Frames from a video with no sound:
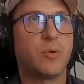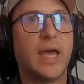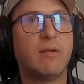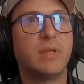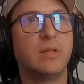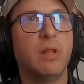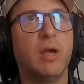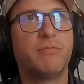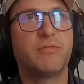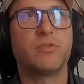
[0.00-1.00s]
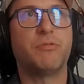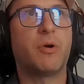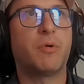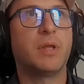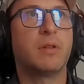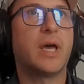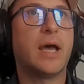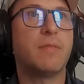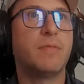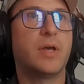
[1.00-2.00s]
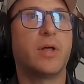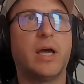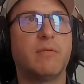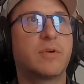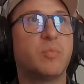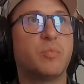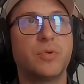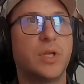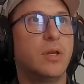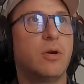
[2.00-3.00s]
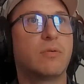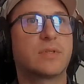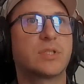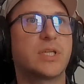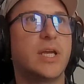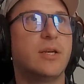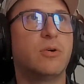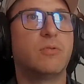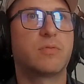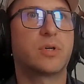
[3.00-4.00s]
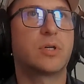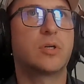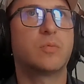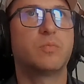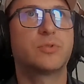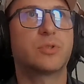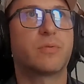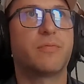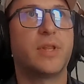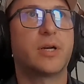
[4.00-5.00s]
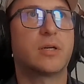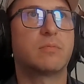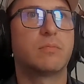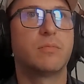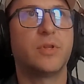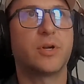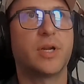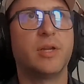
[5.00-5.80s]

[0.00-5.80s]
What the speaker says: heavy lift, knowing that they'll have complete oversight over sort of their